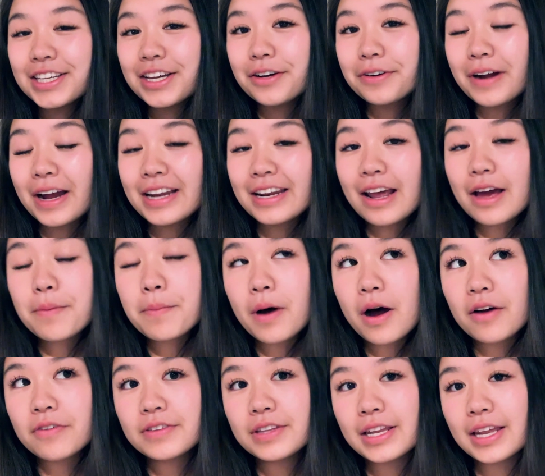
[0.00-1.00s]
so right now I'm
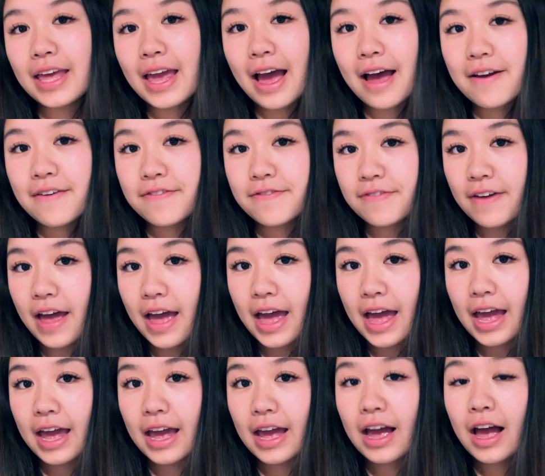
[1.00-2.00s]
off to the
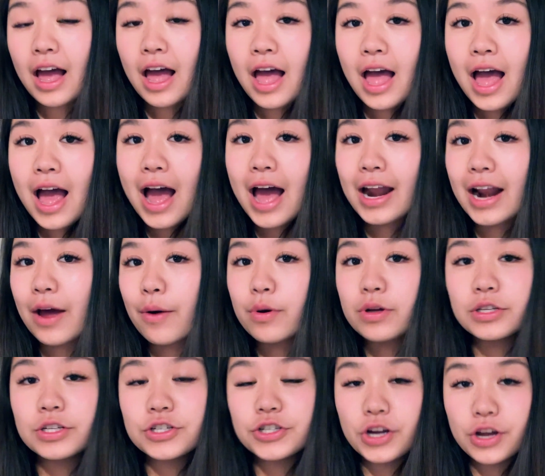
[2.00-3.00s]
cafe and I
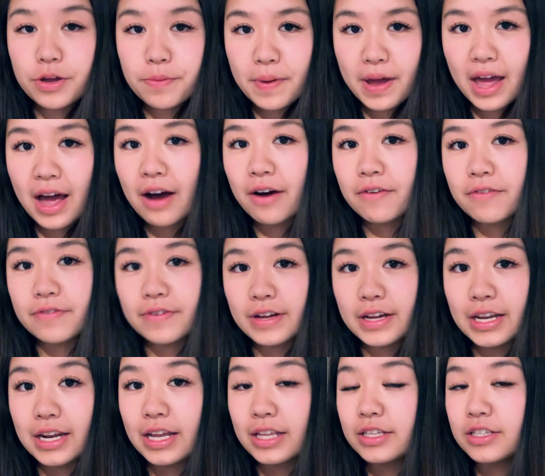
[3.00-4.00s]
want to show you my
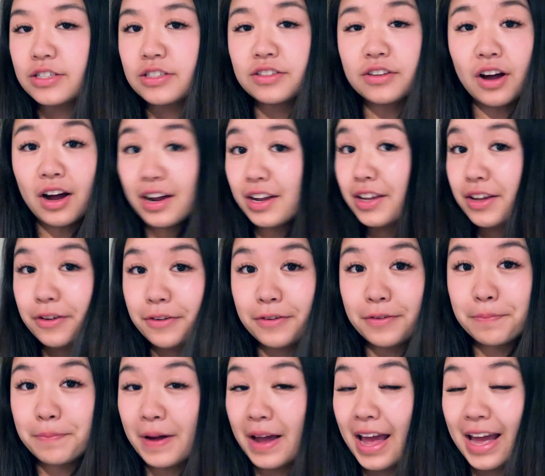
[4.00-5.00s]
outfit. It's not
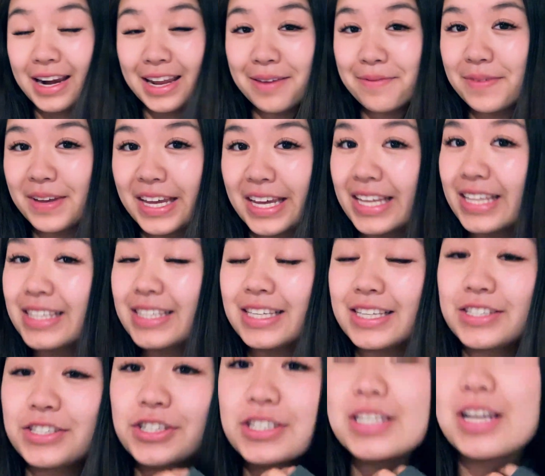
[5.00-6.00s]
cute by any means,
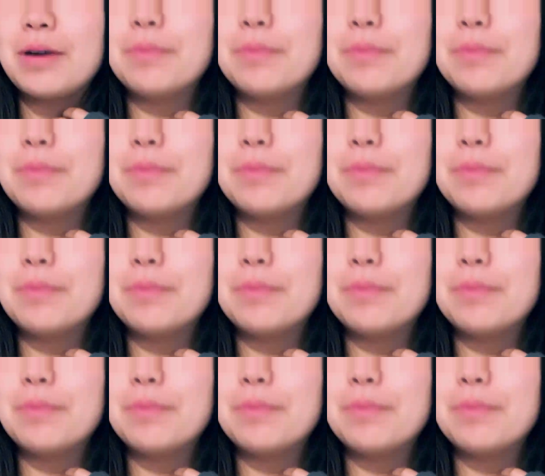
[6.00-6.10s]
it's just